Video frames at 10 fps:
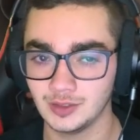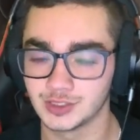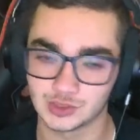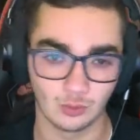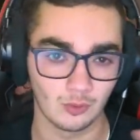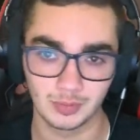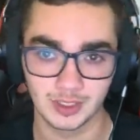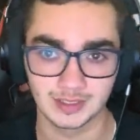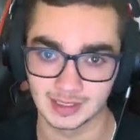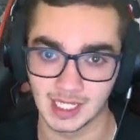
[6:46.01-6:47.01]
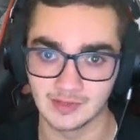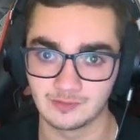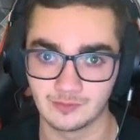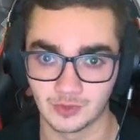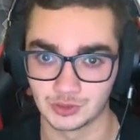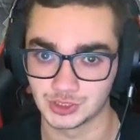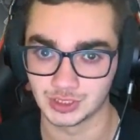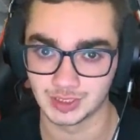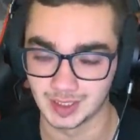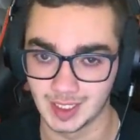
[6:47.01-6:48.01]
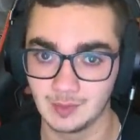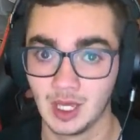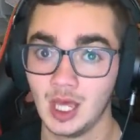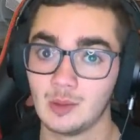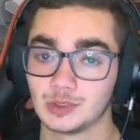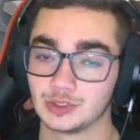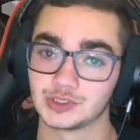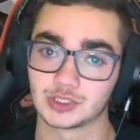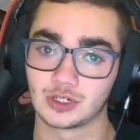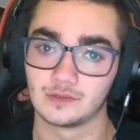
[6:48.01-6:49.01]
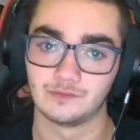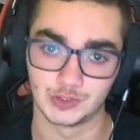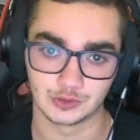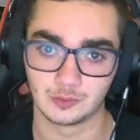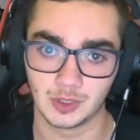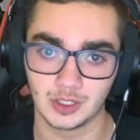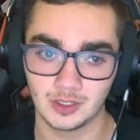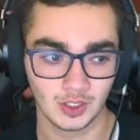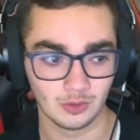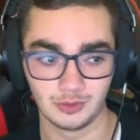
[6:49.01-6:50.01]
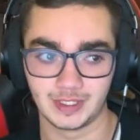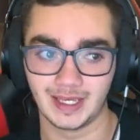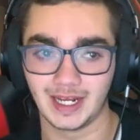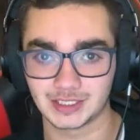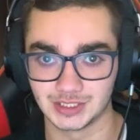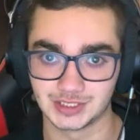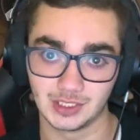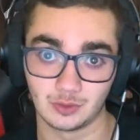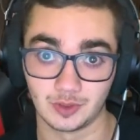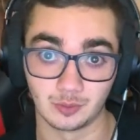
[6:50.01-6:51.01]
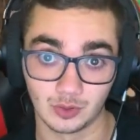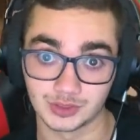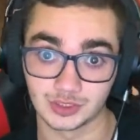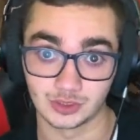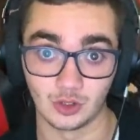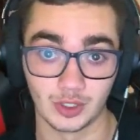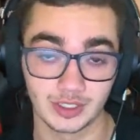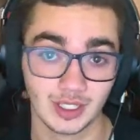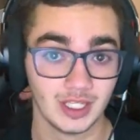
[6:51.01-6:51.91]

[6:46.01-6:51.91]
This won't be in the live version of the game, but there's a current visual bug where you can't actually see where your bullets are going.